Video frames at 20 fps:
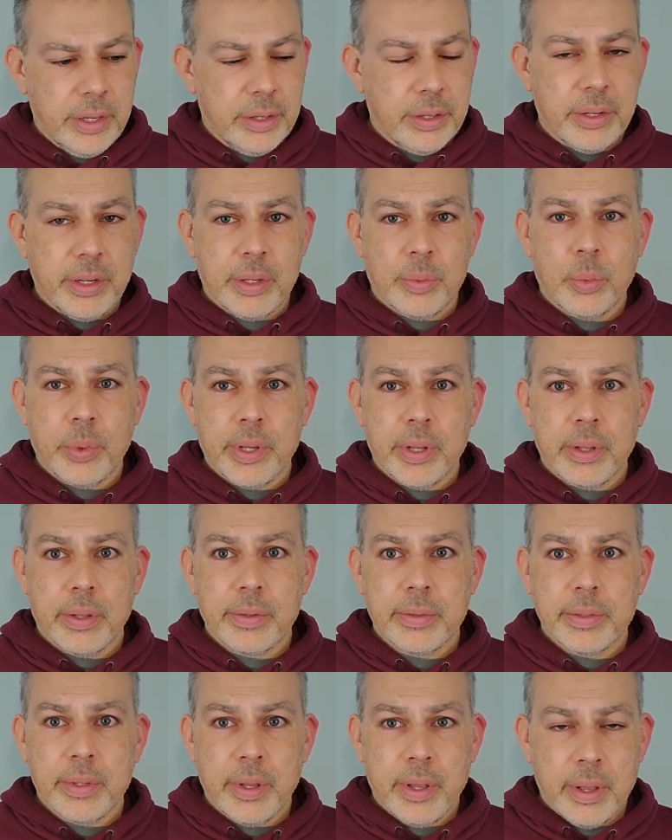You need
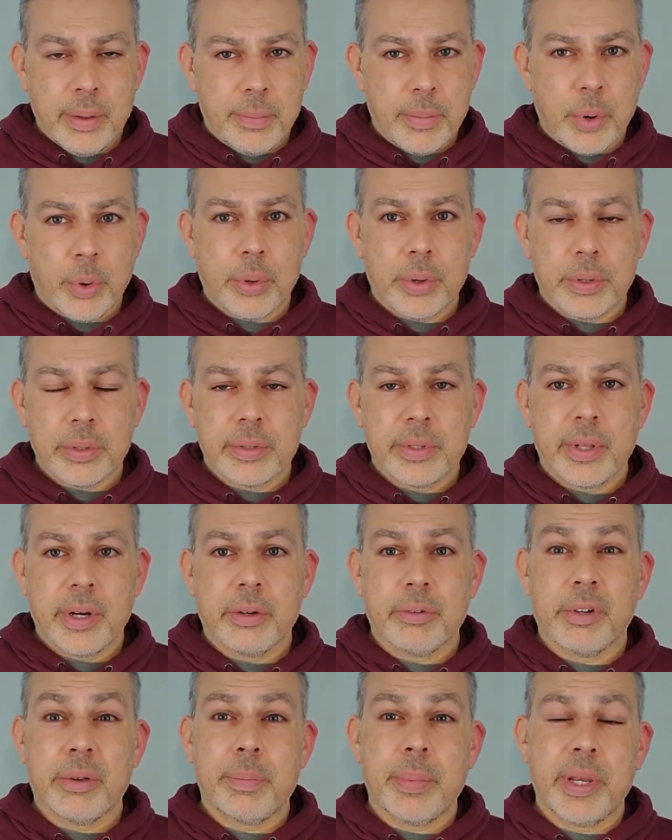wheels, motors that are
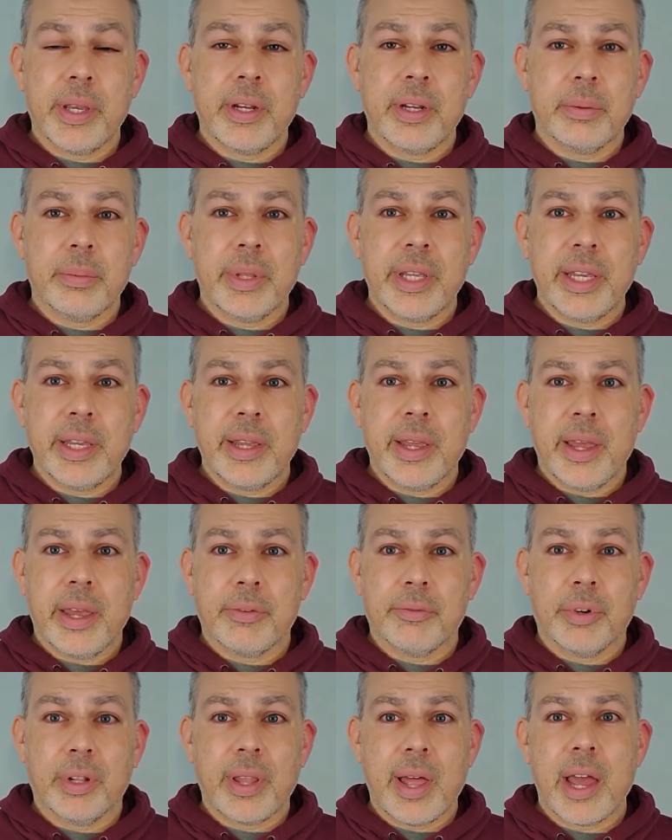repeatedly
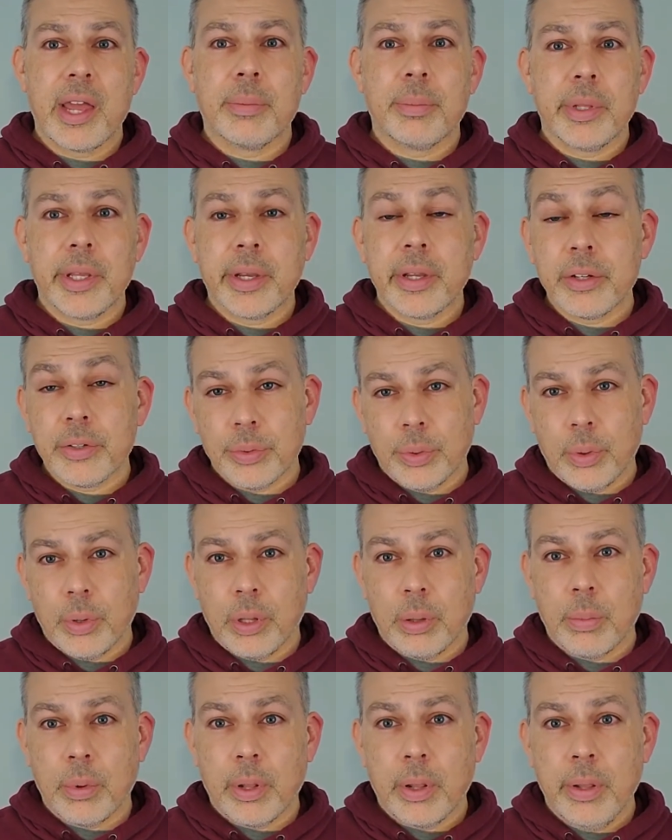and reliably
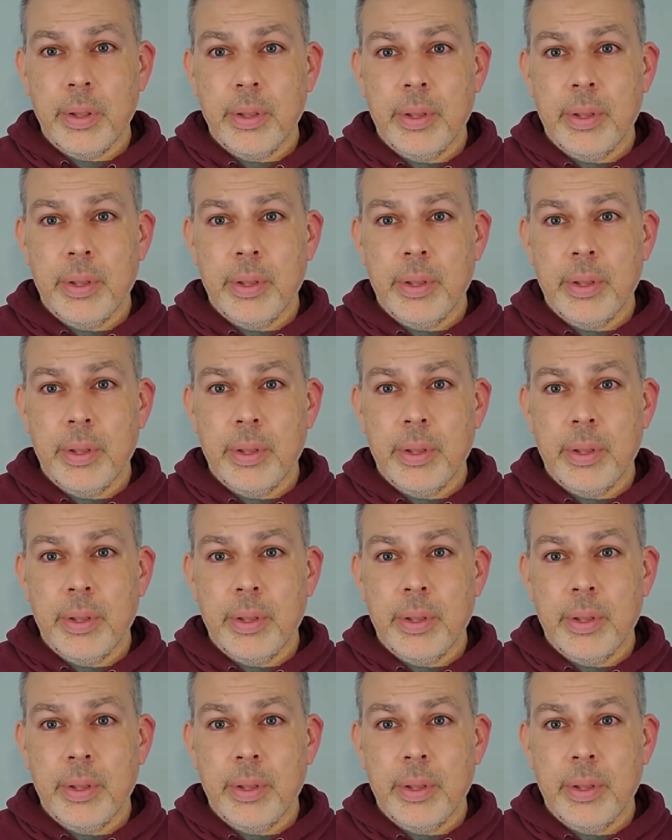controllable.